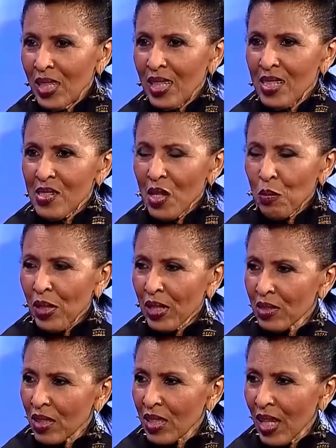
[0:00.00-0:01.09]
is a
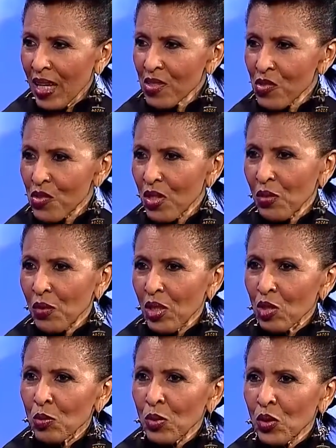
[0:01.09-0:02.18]
plexiglass
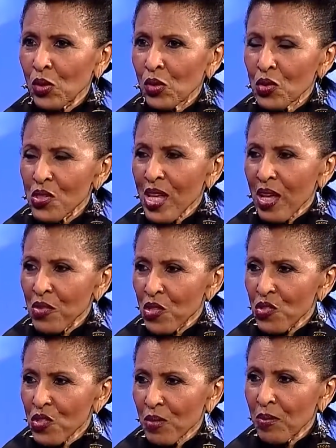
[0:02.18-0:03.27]
wearable sound
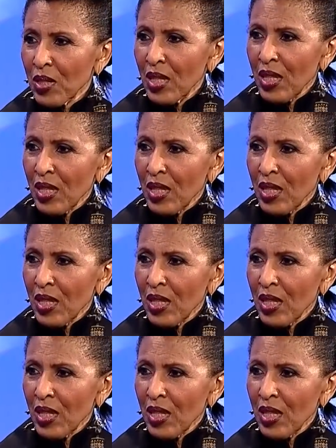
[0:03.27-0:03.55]
system